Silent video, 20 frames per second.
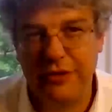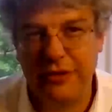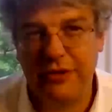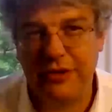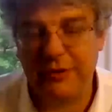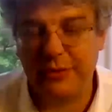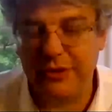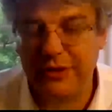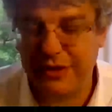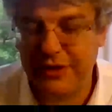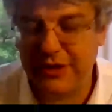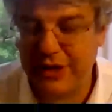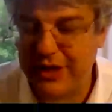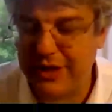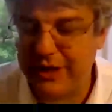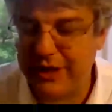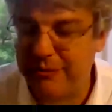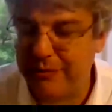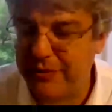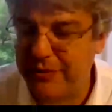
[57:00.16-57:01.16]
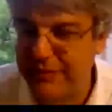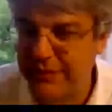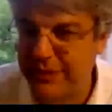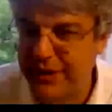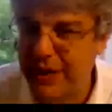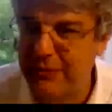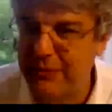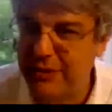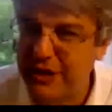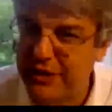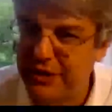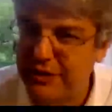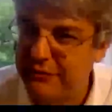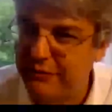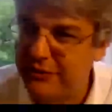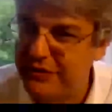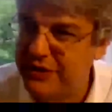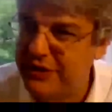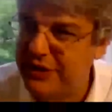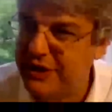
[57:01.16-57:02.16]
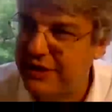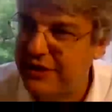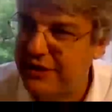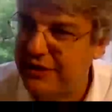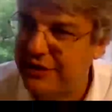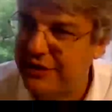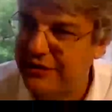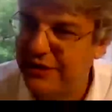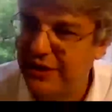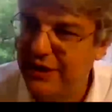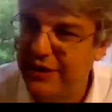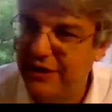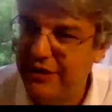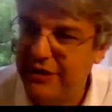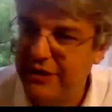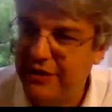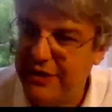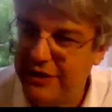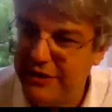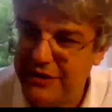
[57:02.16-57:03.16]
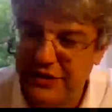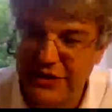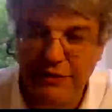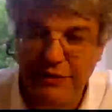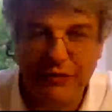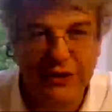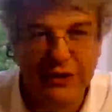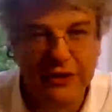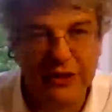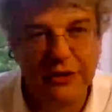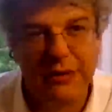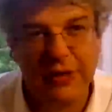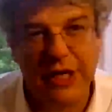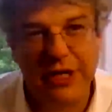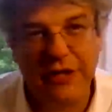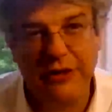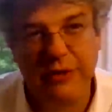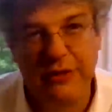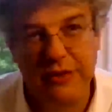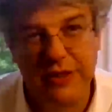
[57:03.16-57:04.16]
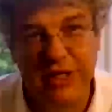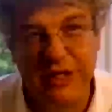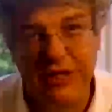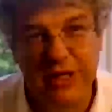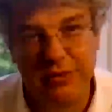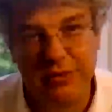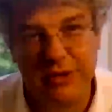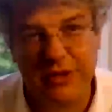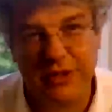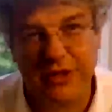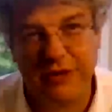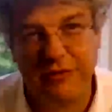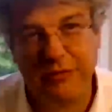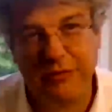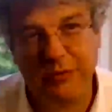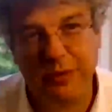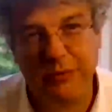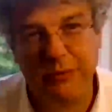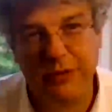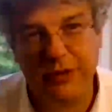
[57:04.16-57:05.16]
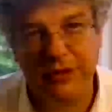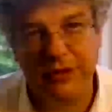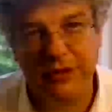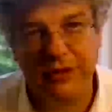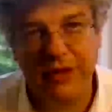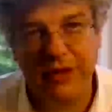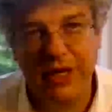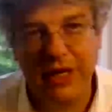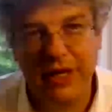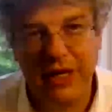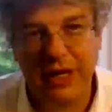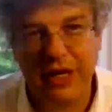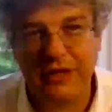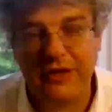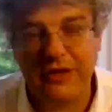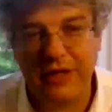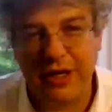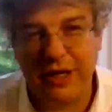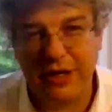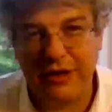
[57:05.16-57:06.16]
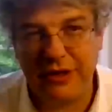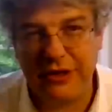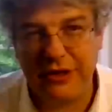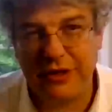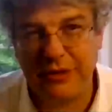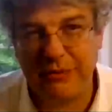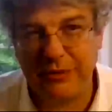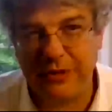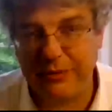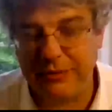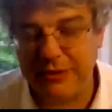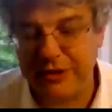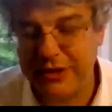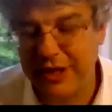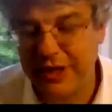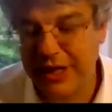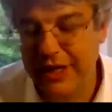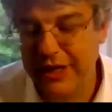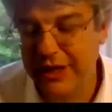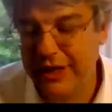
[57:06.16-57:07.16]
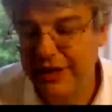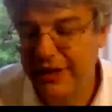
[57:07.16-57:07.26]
cruise ships coming out with saying that, you know, 70 or 80 or 90% of people actually had no symptoms.